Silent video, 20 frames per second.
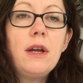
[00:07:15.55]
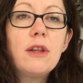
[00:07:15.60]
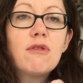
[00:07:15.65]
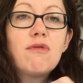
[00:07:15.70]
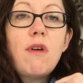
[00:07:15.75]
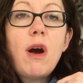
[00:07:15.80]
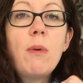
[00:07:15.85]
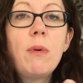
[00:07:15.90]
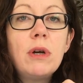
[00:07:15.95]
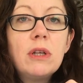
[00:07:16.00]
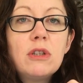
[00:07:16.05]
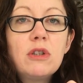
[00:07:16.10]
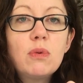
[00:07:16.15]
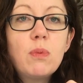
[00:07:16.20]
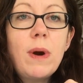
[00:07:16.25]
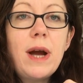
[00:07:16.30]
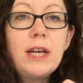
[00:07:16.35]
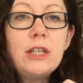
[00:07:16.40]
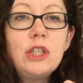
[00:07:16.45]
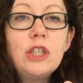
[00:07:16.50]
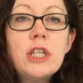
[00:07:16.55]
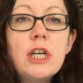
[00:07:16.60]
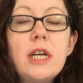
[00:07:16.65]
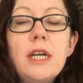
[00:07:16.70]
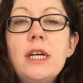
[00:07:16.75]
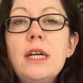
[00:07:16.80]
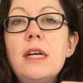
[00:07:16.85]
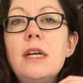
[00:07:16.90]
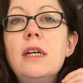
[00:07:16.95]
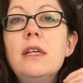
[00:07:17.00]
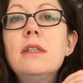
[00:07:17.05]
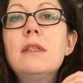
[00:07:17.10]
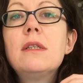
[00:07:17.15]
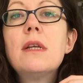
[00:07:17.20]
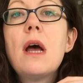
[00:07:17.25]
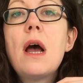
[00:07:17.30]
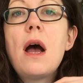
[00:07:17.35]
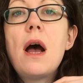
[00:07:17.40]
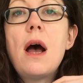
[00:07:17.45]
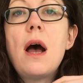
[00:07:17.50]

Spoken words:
throw-on sweatshirts.